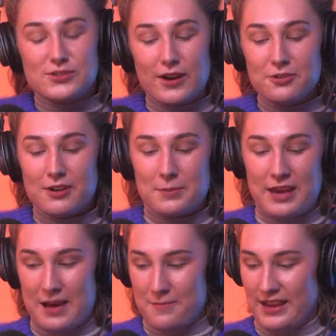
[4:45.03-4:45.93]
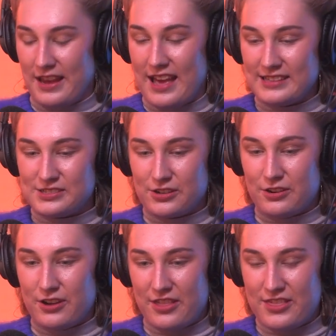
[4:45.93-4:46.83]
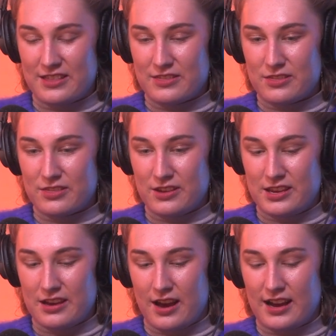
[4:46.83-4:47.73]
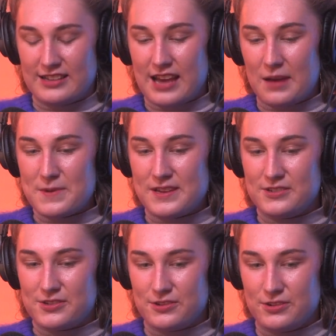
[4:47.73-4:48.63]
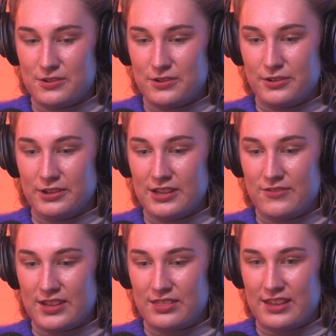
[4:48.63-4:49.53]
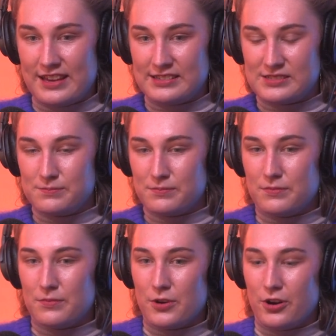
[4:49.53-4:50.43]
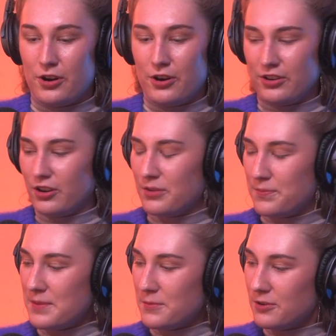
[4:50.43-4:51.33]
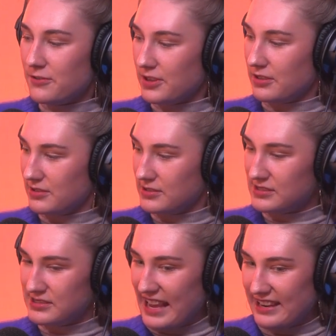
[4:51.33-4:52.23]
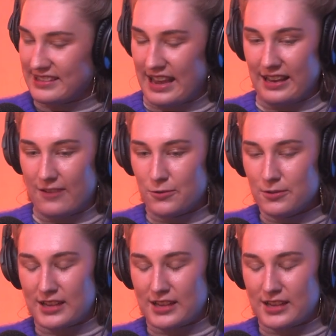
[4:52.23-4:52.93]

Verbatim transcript: So, I grew up camping. And so I think the I, I tap into living things on, on a bit more of a day to day level.